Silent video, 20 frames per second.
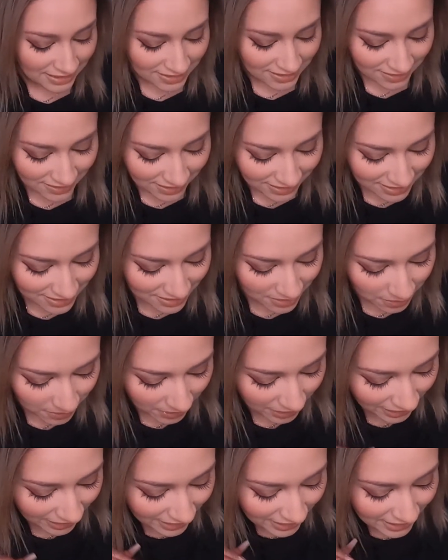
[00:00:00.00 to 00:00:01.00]
So let's go
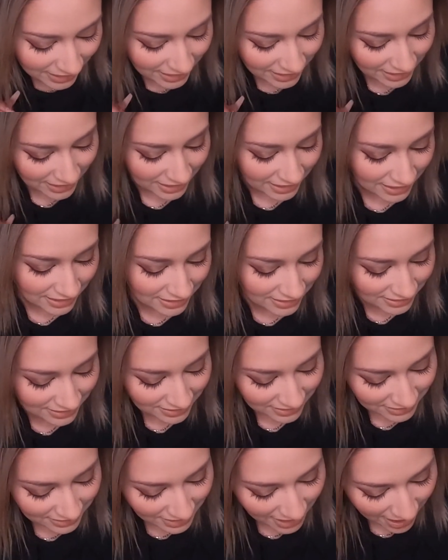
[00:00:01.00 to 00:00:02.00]
ahead.
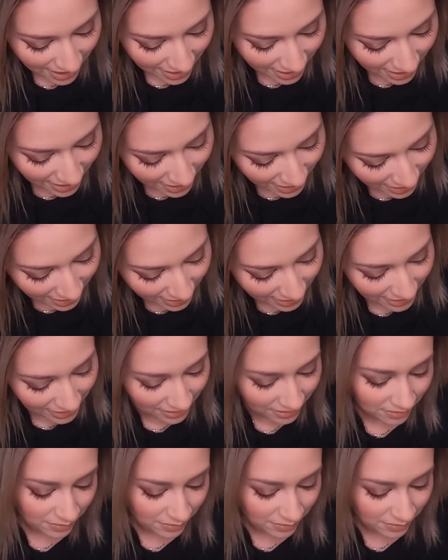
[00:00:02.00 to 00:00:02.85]
Yay!